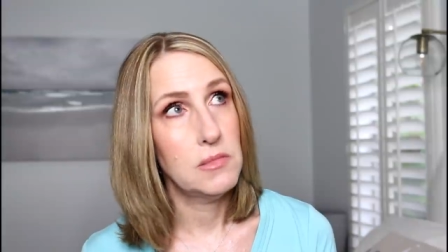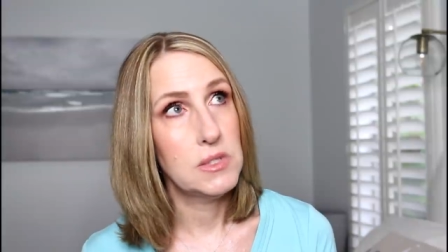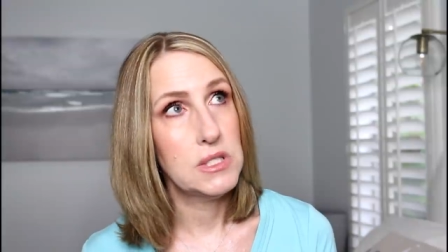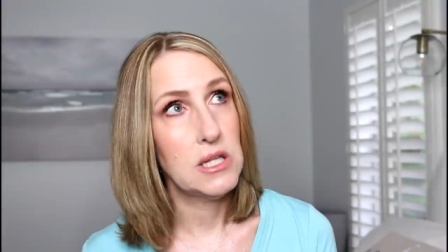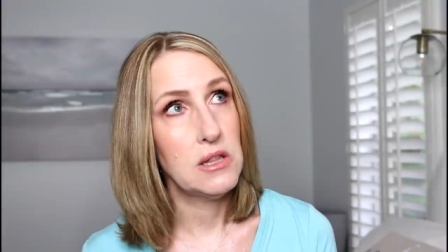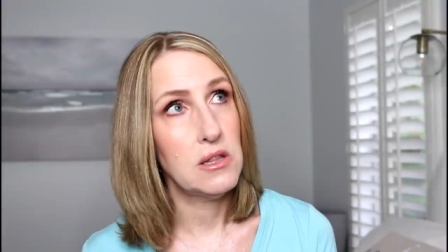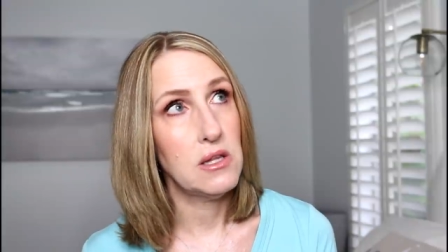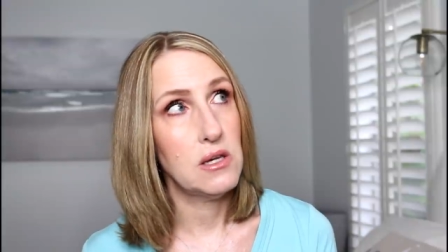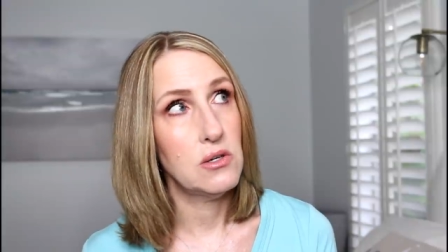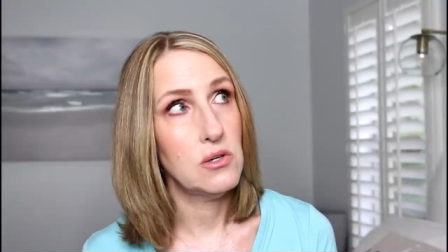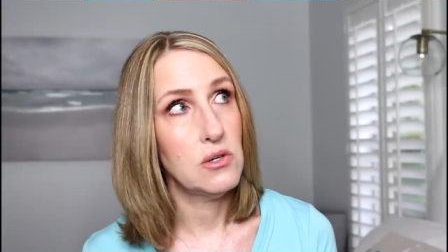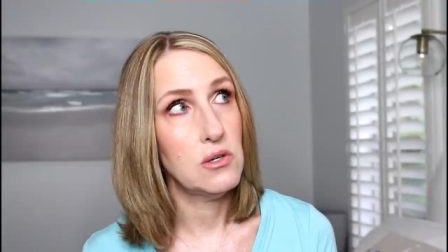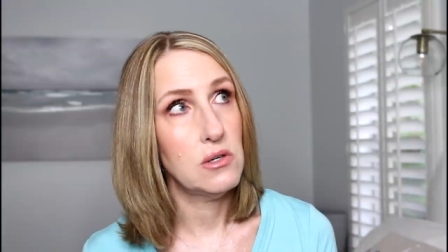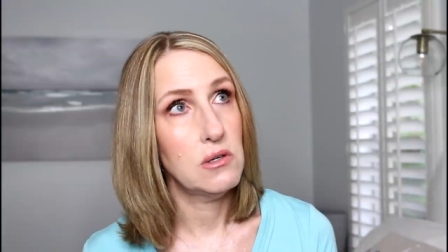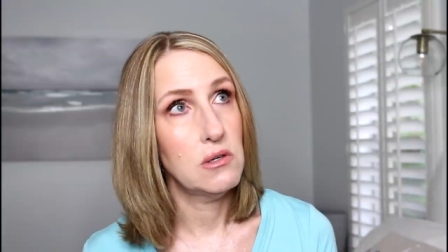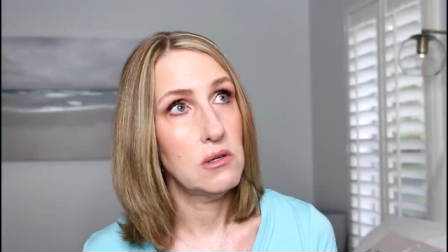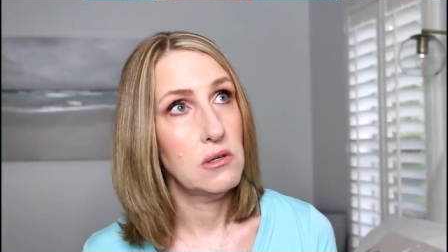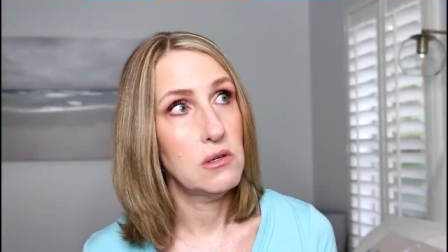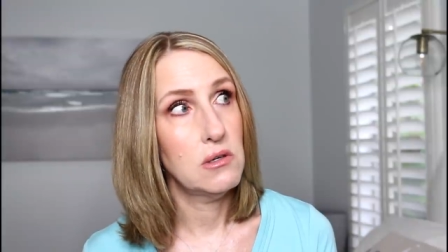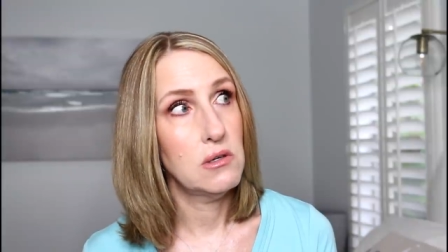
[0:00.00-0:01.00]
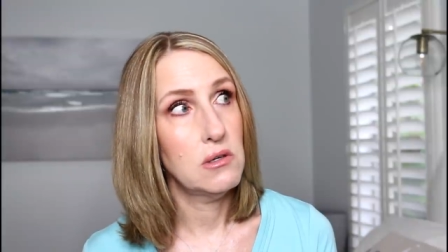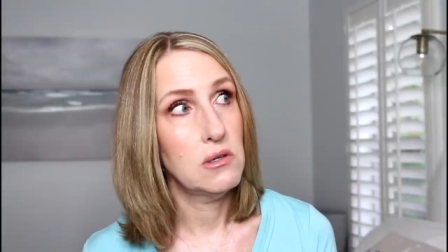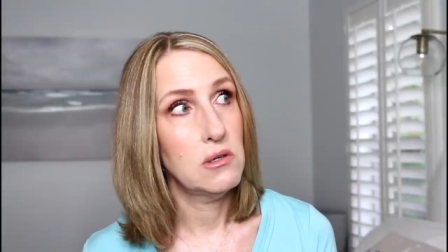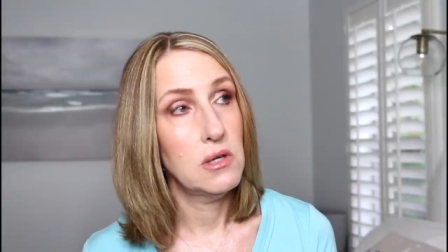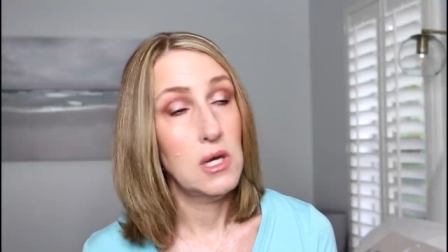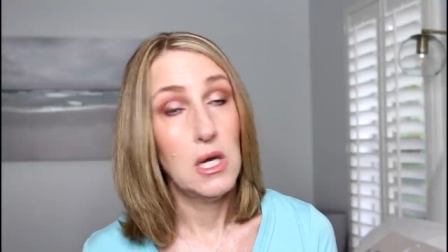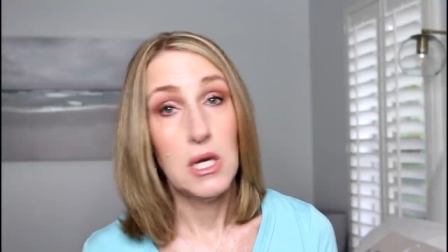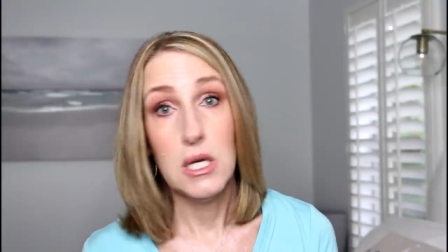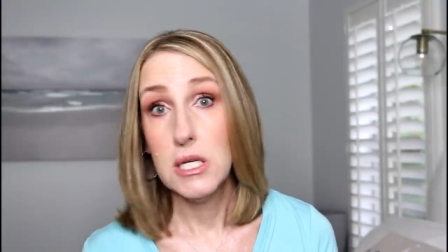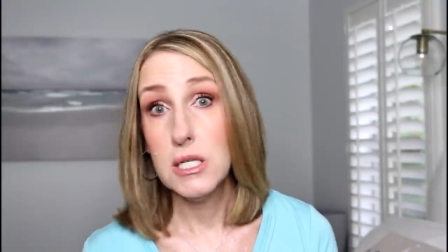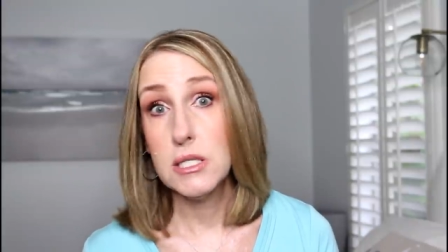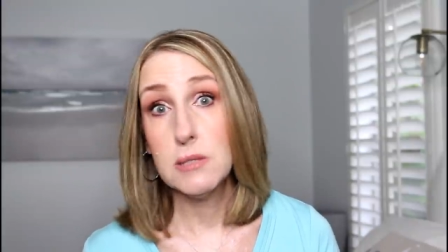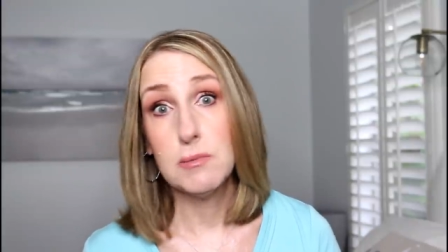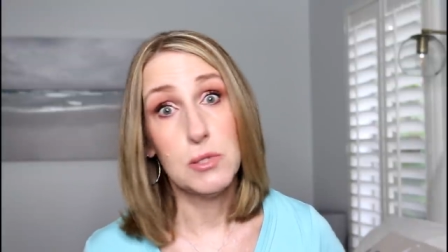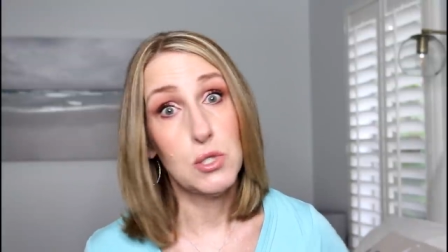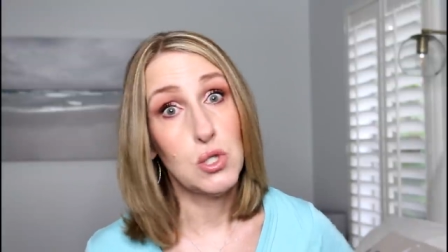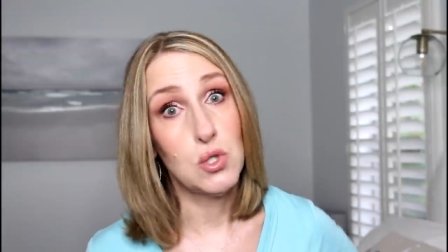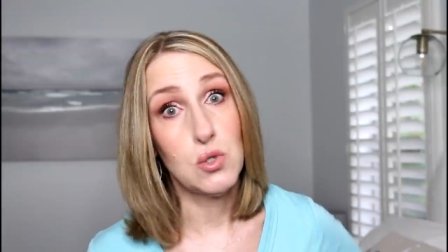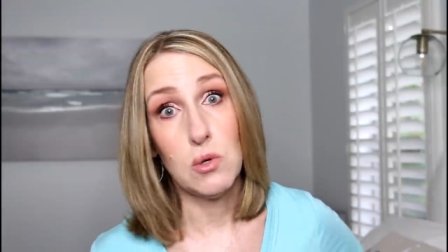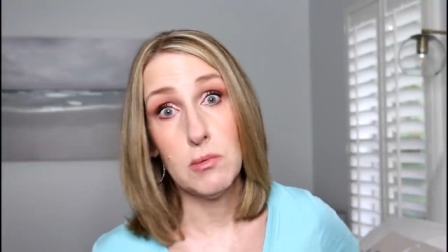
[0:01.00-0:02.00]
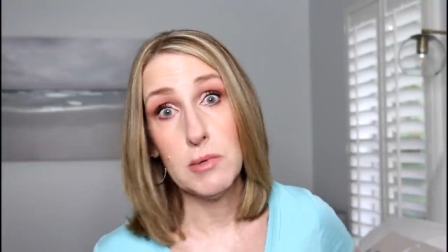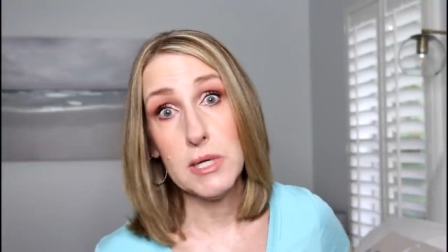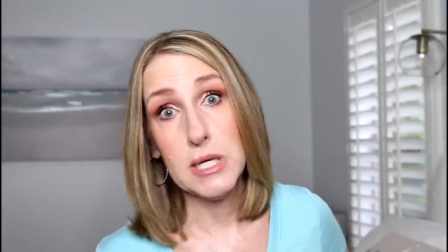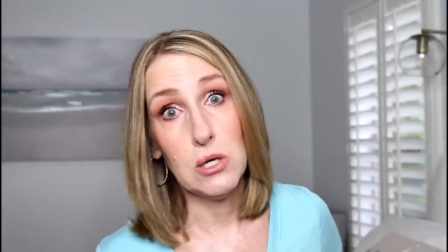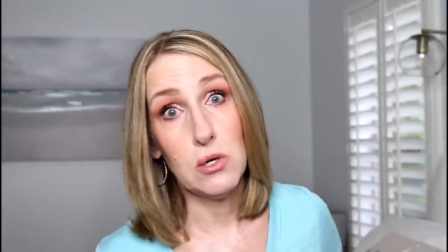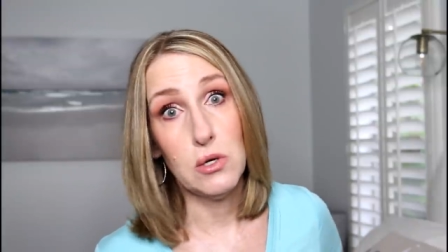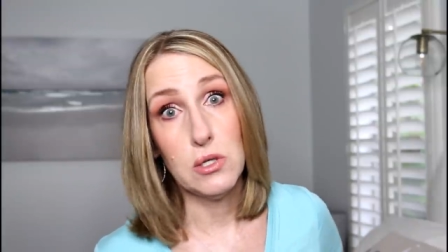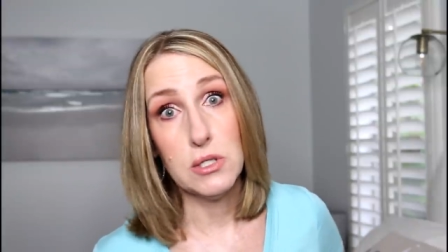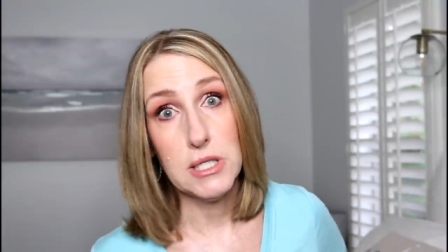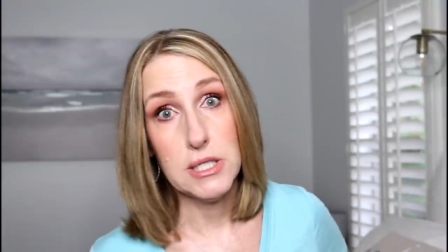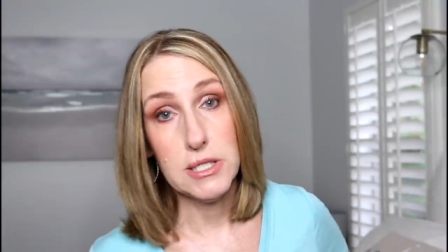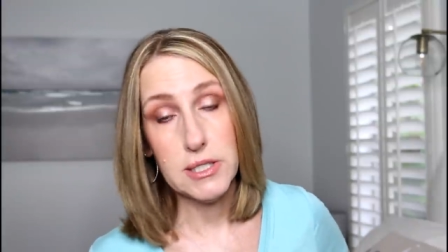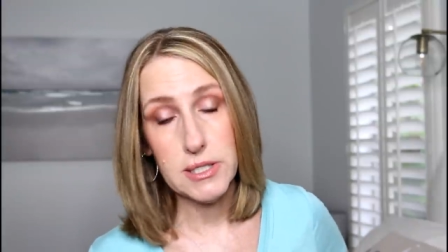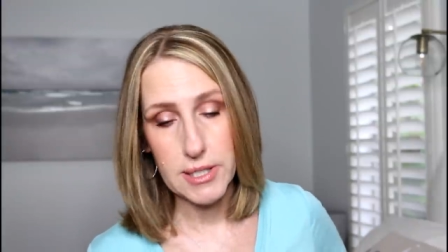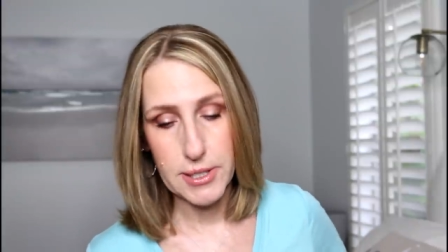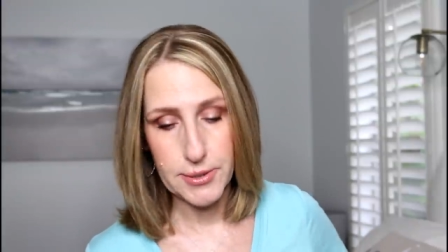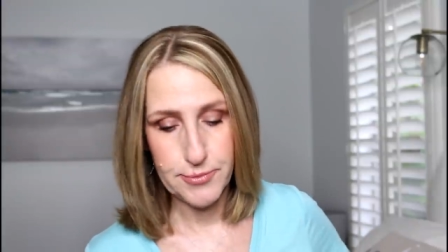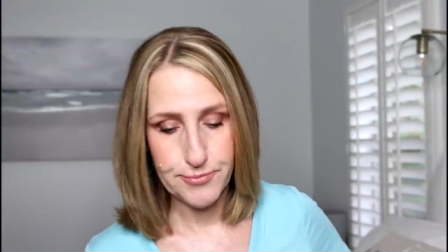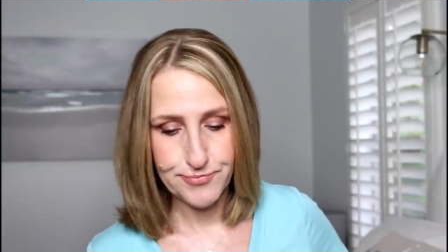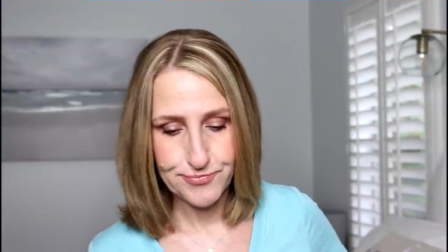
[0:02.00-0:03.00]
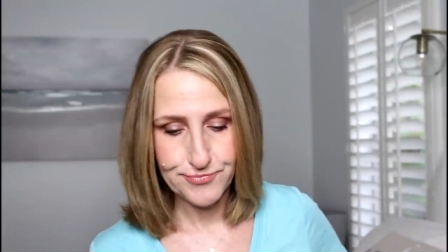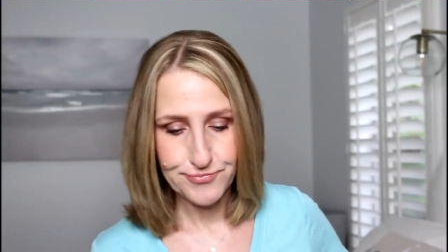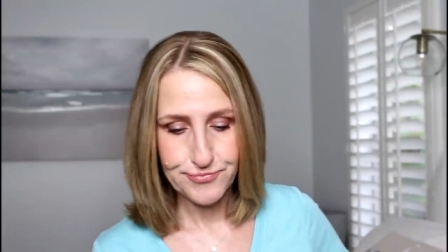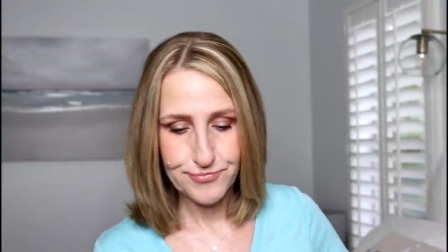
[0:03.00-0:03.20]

Is that thunder? It's been stormy here all day today.